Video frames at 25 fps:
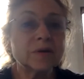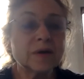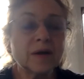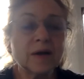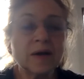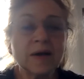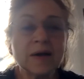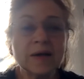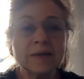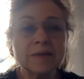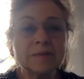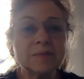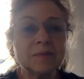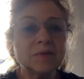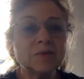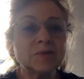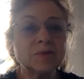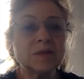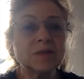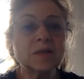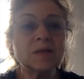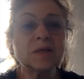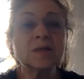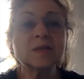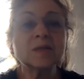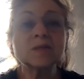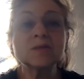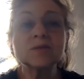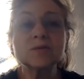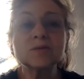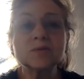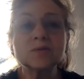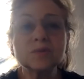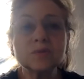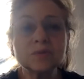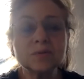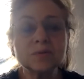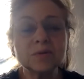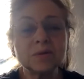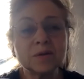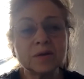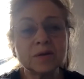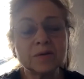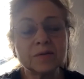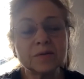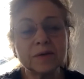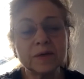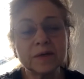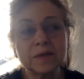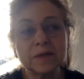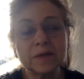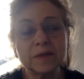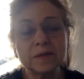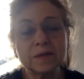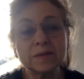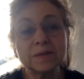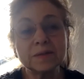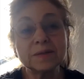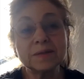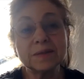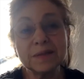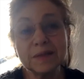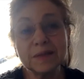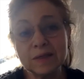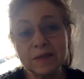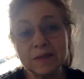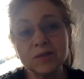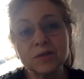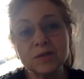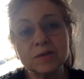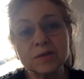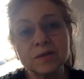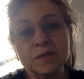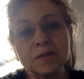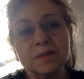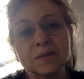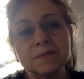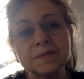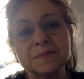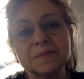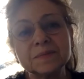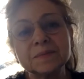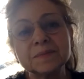I had the most extraordinary teachers.